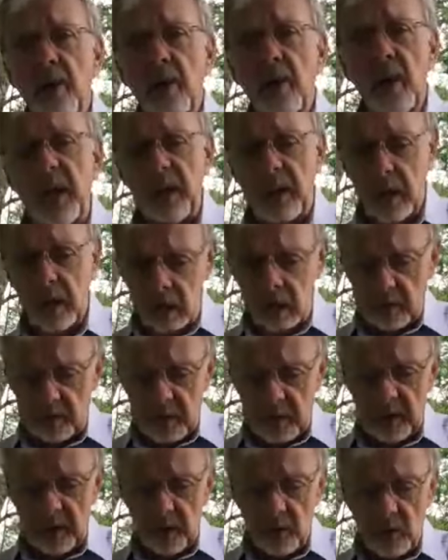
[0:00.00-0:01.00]
He talks
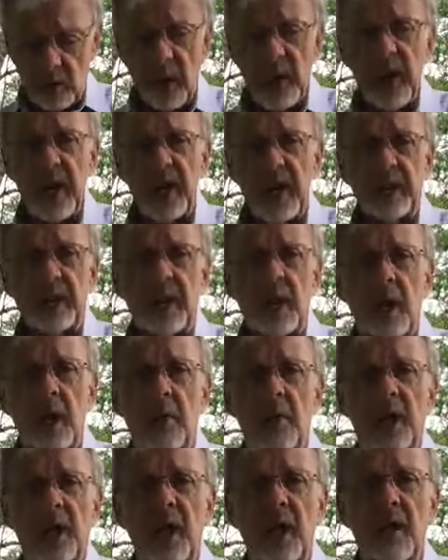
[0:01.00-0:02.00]
about the rains
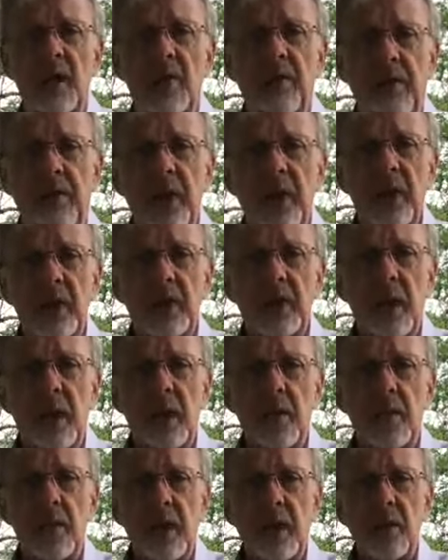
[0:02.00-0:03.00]
coming and the floods
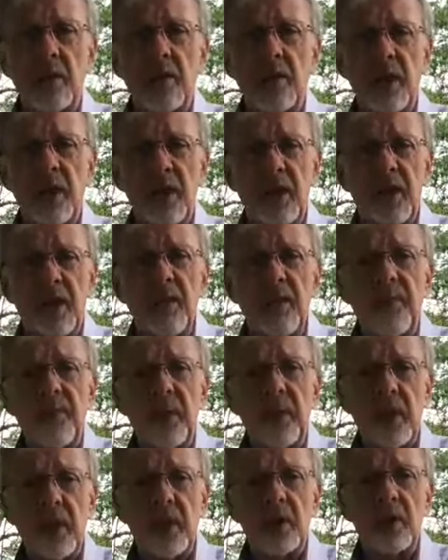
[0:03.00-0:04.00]
coming, the
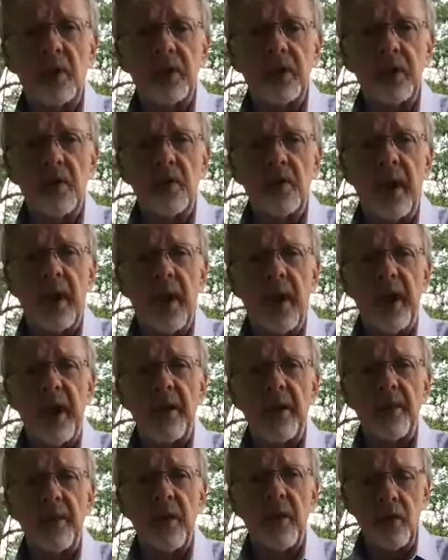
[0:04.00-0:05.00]
difficulties of
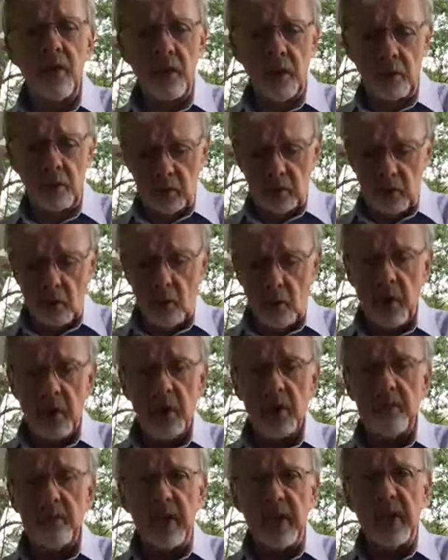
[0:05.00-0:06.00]
life. Who's going
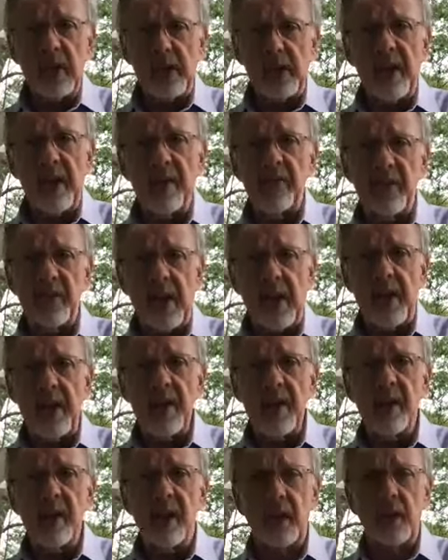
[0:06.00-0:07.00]
to be left
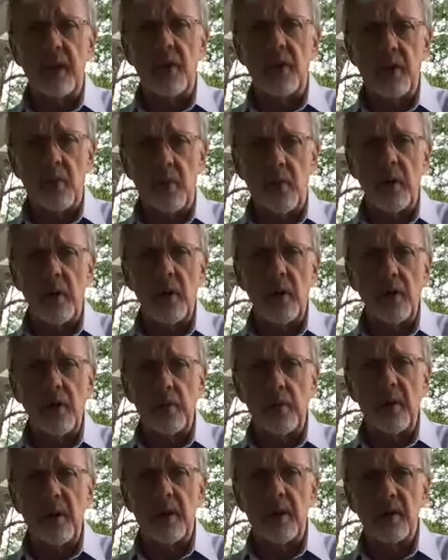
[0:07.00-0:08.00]
standing? The one who
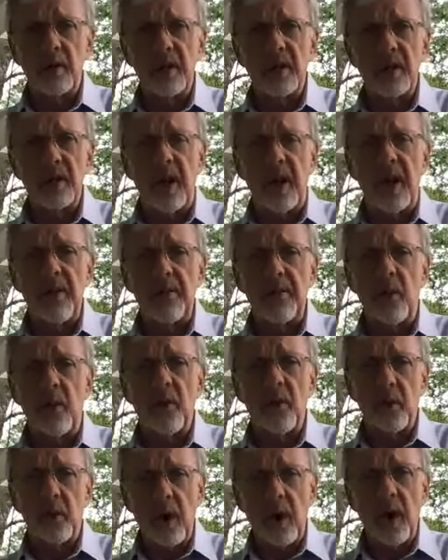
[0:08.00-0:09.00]
builds his life on
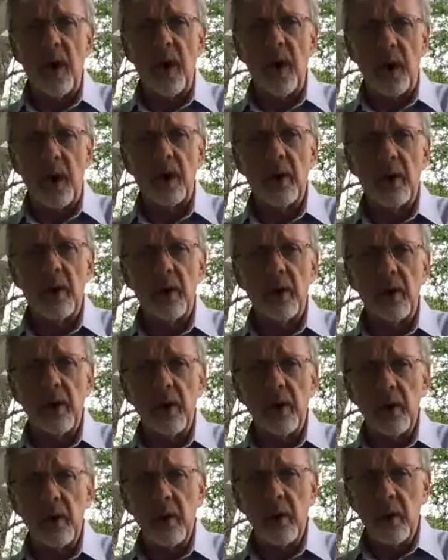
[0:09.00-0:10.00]
the rock
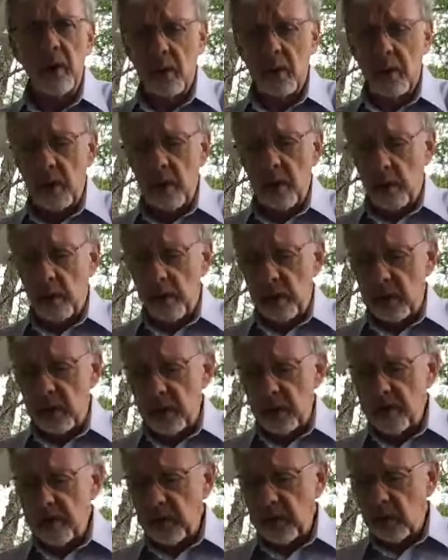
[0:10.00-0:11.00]
when
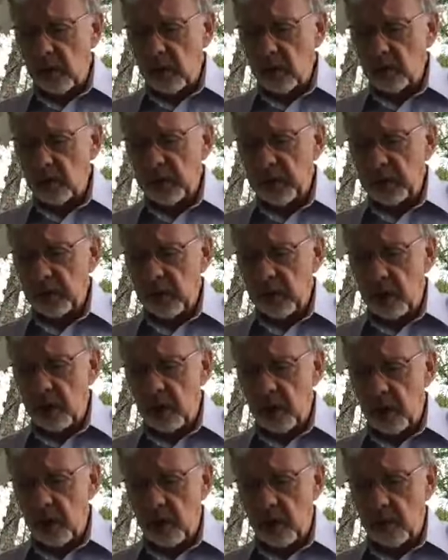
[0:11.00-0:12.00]
difficulties
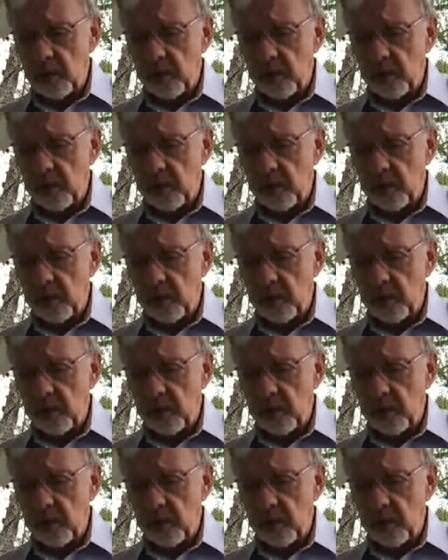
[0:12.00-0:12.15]
come.